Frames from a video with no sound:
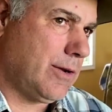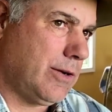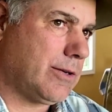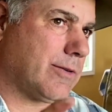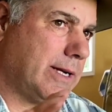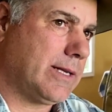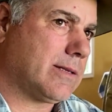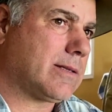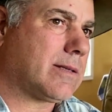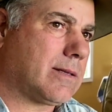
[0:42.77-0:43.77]

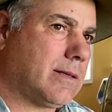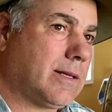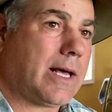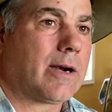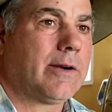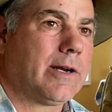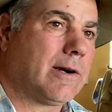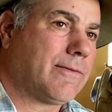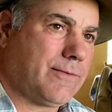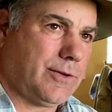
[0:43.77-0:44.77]
nutrients that are in
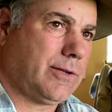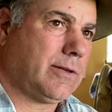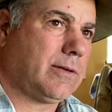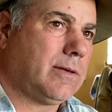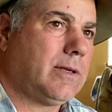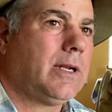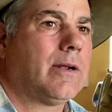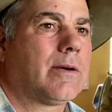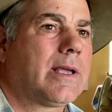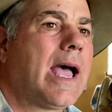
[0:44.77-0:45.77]
our food,
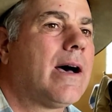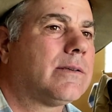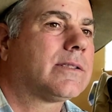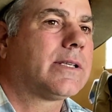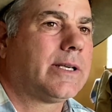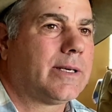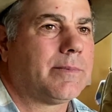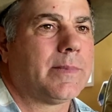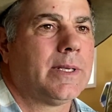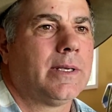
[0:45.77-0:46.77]

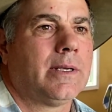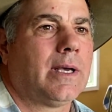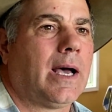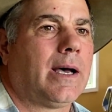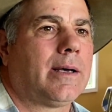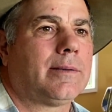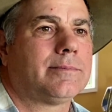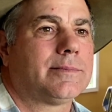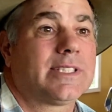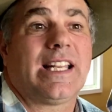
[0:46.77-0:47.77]
calcium,
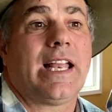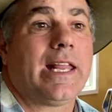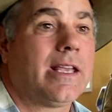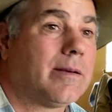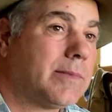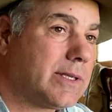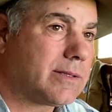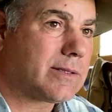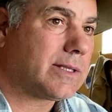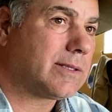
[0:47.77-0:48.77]
selenium
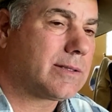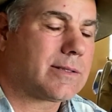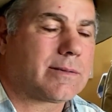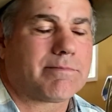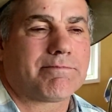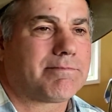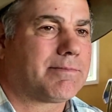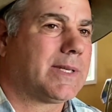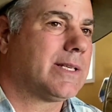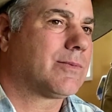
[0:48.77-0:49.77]
is
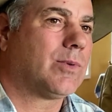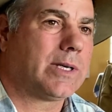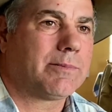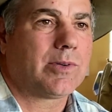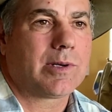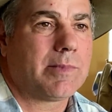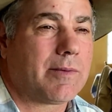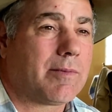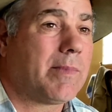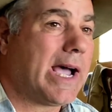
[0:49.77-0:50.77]
one more
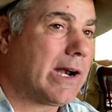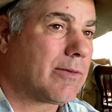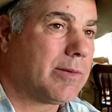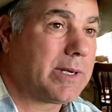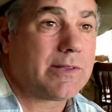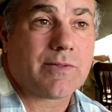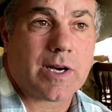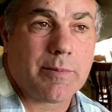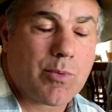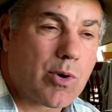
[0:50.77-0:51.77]
of a minor one, but it's
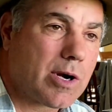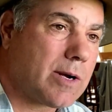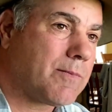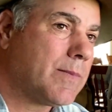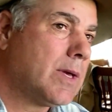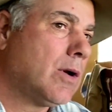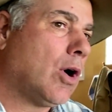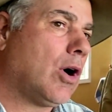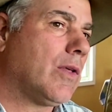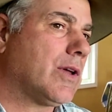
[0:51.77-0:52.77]
very important.
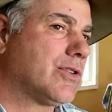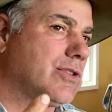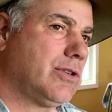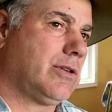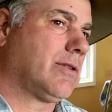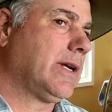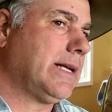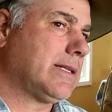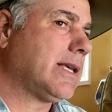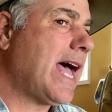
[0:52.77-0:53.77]
All those
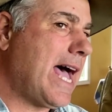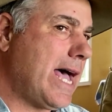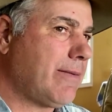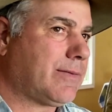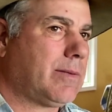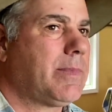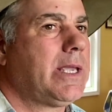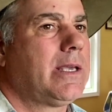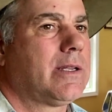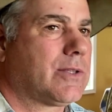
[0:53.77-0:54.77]
nutrients have to
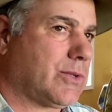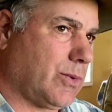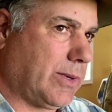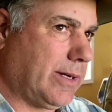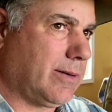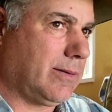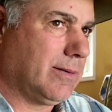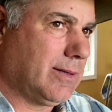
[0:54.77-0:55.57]
be in the soil